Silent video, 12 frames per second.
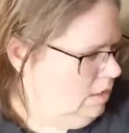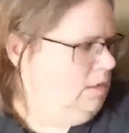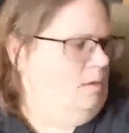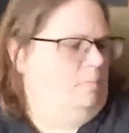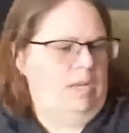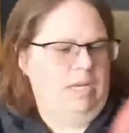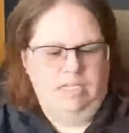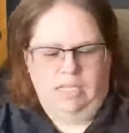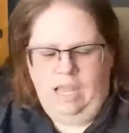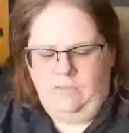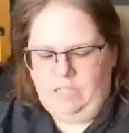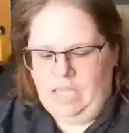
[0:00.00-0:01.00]
Mine doesn't
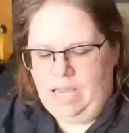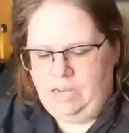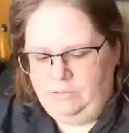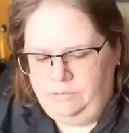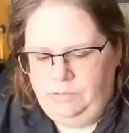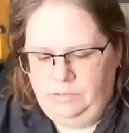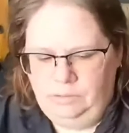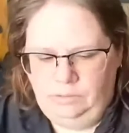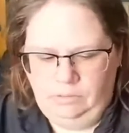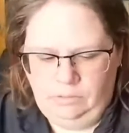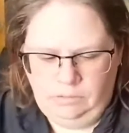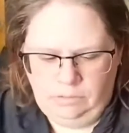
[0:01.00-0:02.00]
have a lot
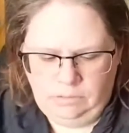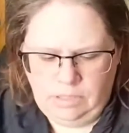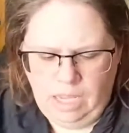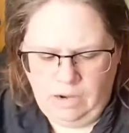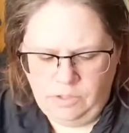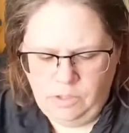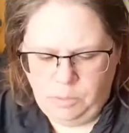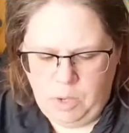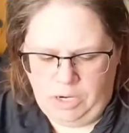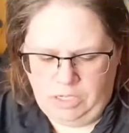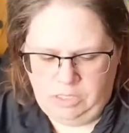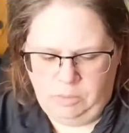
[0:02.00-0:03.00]
of loose
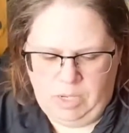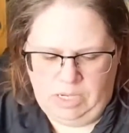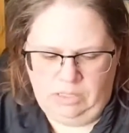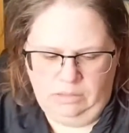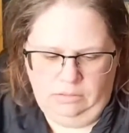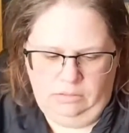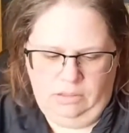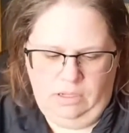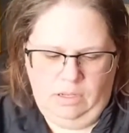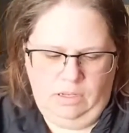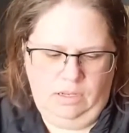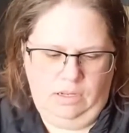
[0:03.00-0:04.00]
parts, but
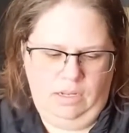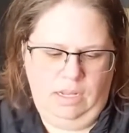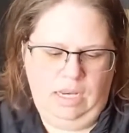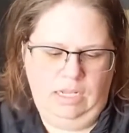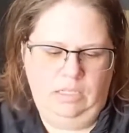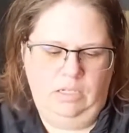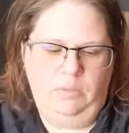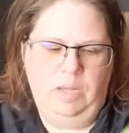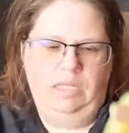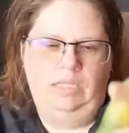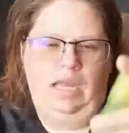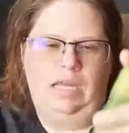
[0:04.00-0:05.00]
any little bit
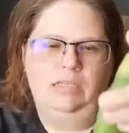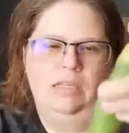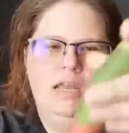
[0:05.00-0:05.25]
less.